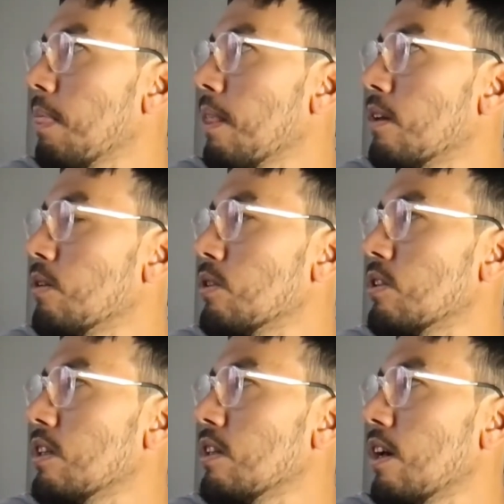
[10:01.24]
you'll
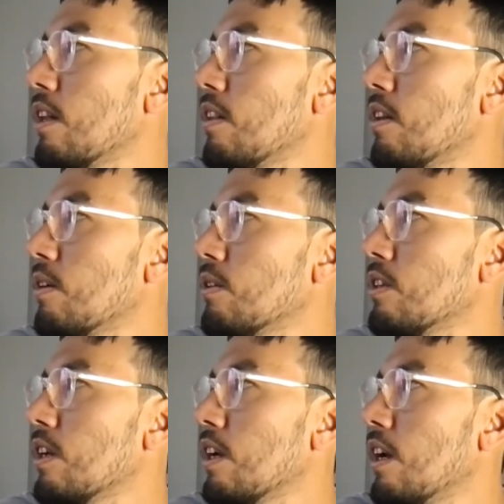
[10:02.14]
see that they'll
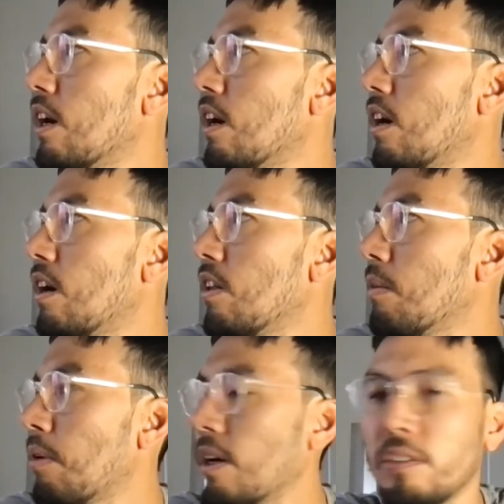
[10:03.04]
say, oh, the
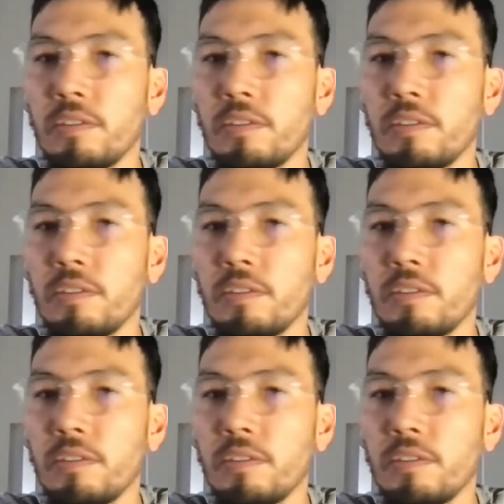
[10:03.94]
price of